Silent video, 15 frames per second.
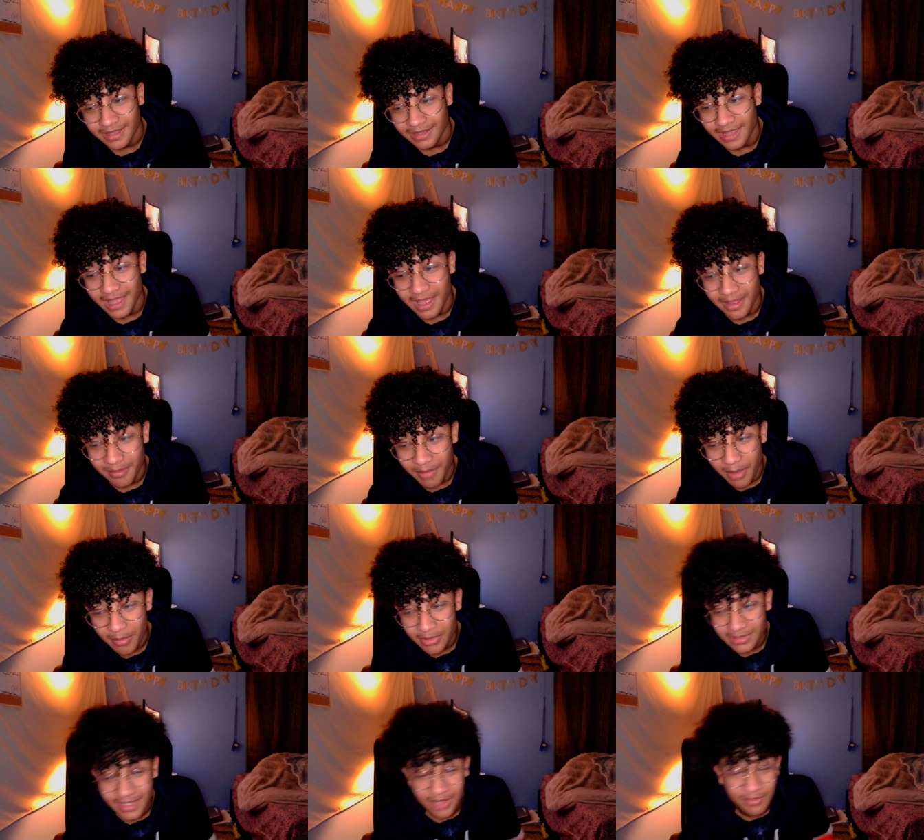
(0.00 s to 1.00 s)
that my
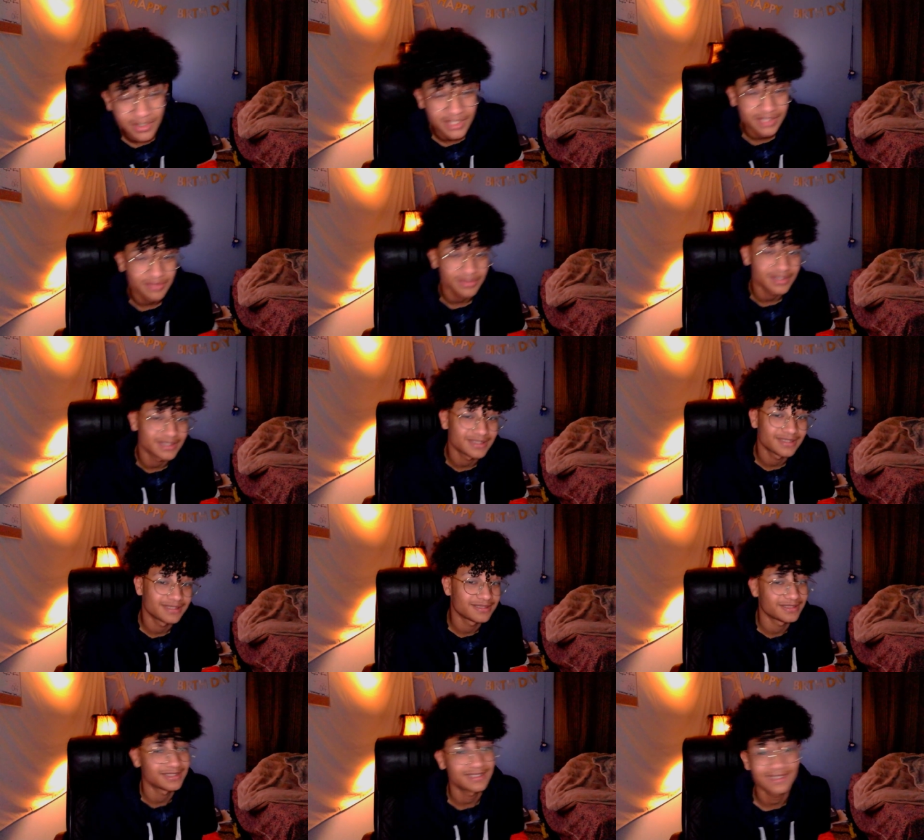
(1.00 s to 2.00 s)
birthday wish was
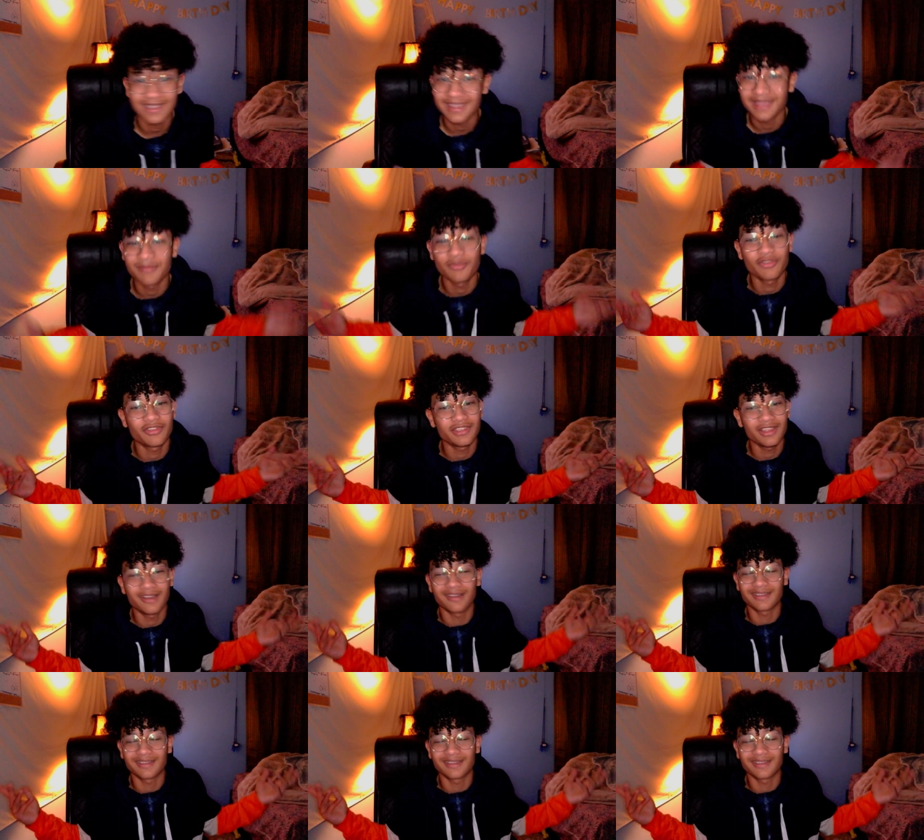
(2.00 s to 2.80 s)
just to get more of y'all,